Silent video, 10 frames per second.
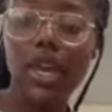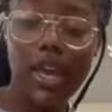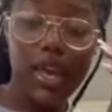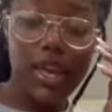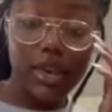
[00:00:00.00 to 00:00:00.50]

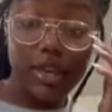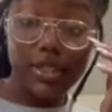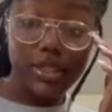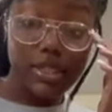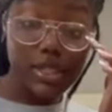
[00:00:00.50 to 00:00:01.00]

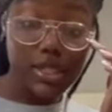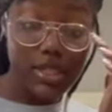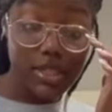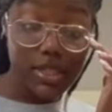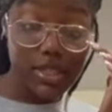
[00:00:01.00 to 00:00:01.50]
and
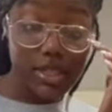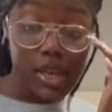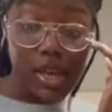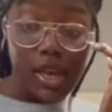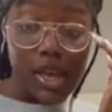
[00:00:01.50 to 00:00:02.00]

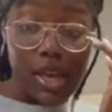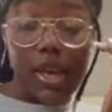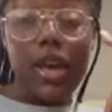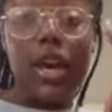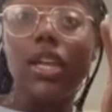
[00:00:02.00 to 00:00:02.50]

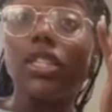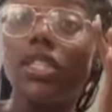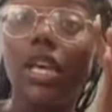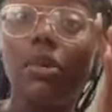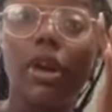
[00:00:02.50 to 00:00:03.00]
I
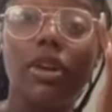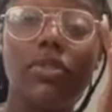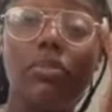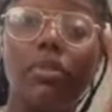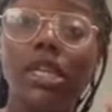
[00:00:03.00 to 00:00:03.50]
just got back
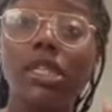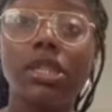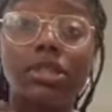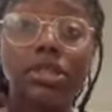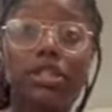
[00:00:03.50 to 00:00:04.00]
from
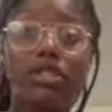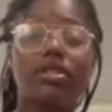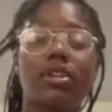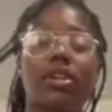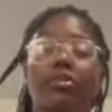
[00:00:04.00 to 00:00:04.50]
Mexico
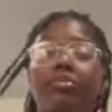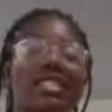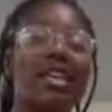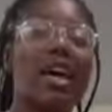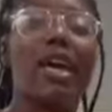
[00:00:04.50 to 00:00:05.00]
yesterday.
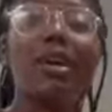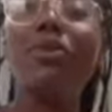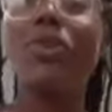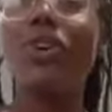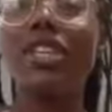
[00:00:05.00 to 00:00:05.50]
I am
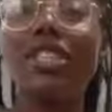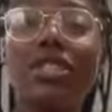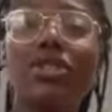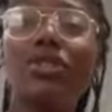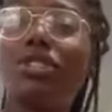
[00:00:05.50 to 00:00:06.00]
going
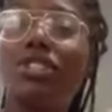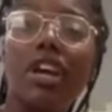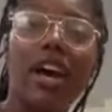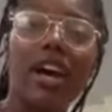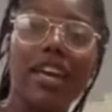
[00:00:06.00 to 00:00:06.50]
to
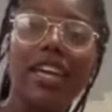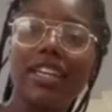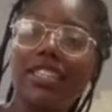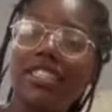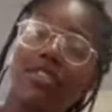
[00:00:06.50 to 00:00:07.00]
try to